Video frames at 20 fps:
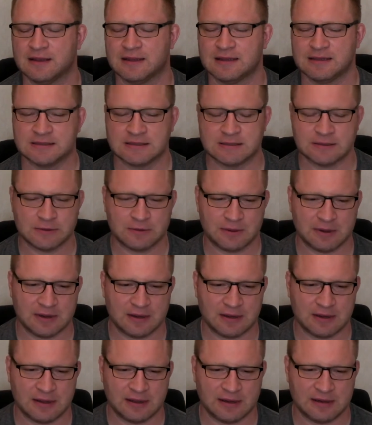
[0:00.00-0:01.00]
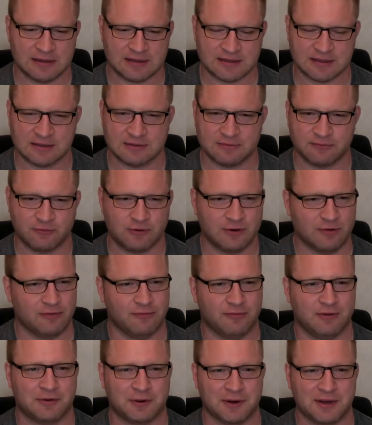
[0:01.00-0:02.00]
So and there's a very,
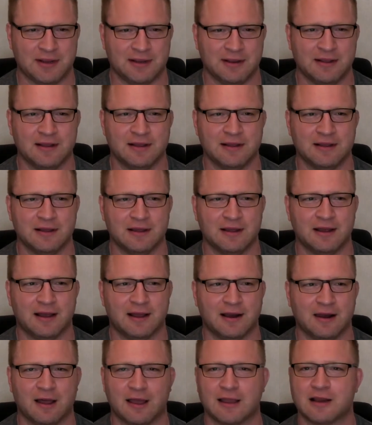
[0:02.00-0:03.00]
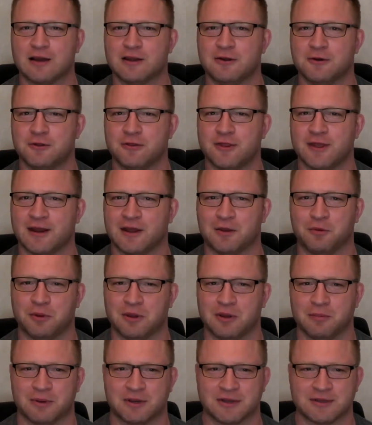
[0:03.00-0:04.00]
very high likelihood that I
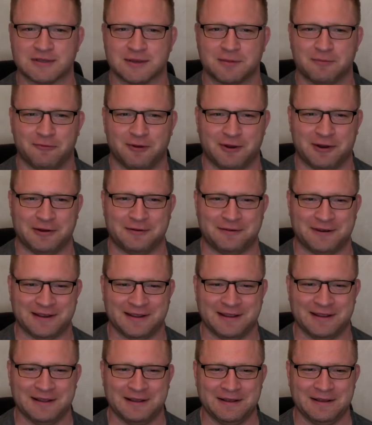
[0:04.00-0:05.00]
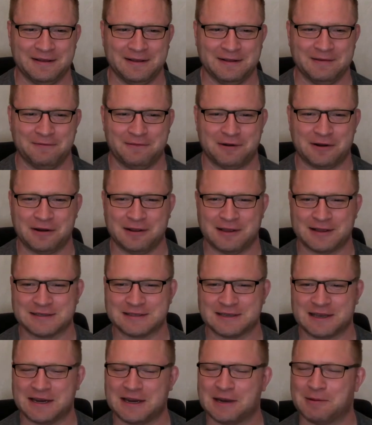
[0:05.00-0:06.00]
will, because I'm very, very
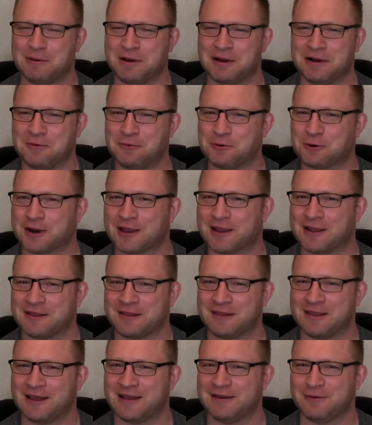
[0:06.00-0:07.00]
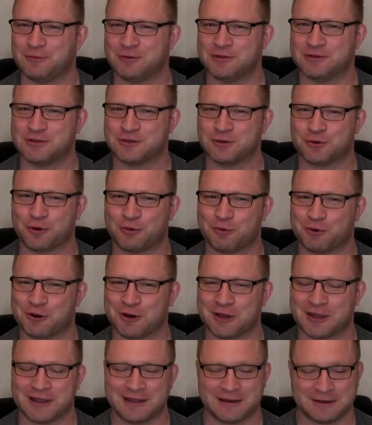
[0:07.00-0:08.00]
excited about working in that story world
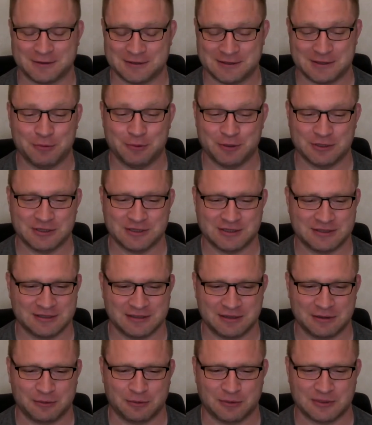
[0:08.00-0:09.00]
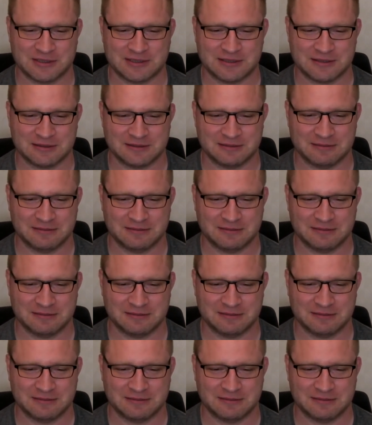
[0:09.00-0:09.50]
again, because it was